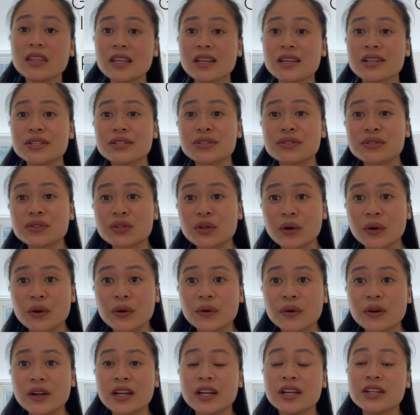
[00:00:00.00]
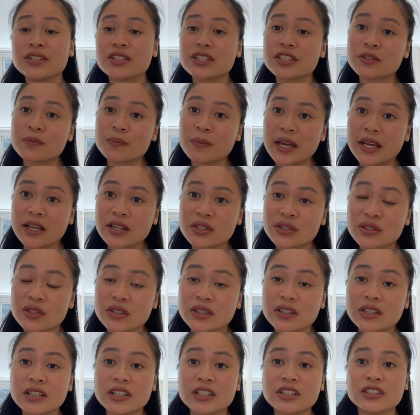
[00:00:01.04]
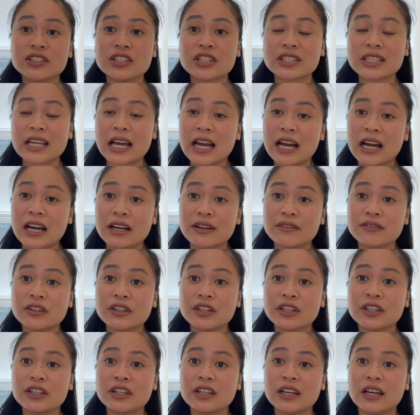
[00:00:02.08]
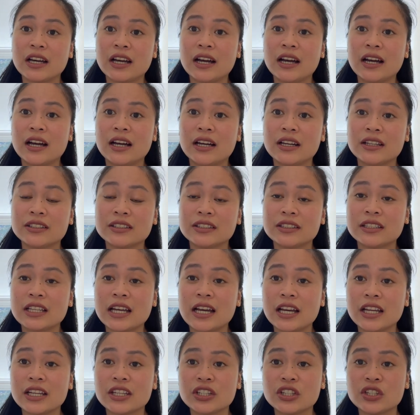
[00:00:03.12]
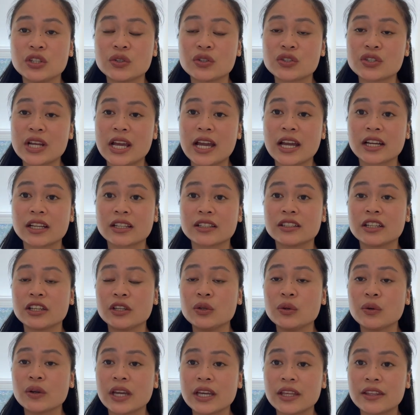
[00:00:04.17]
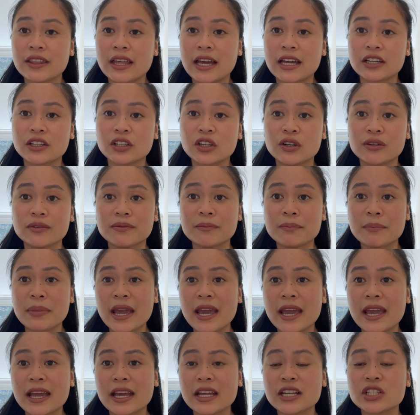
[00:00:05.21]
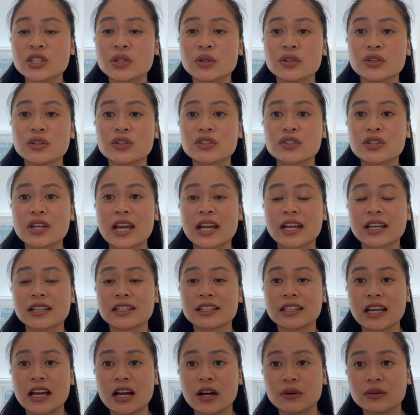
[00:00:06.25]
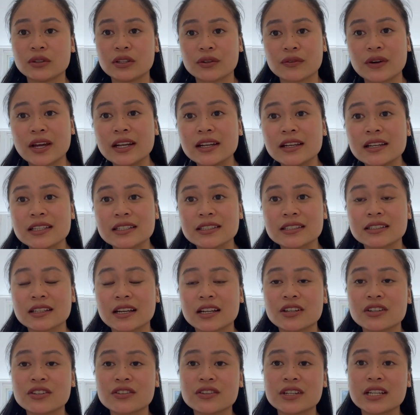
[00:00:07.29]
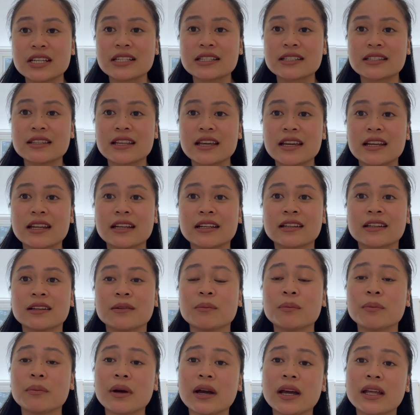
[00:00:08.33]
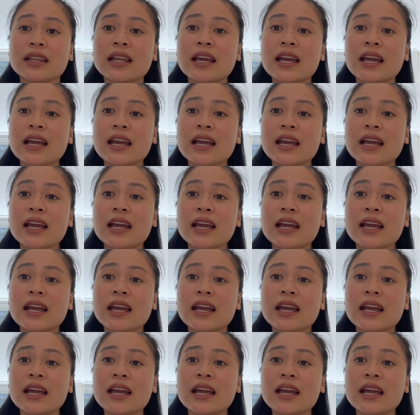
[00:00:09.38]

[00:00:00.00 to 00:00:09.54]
so just make sure, just have that you check the UK.gov page. So you check now the red list countries there, but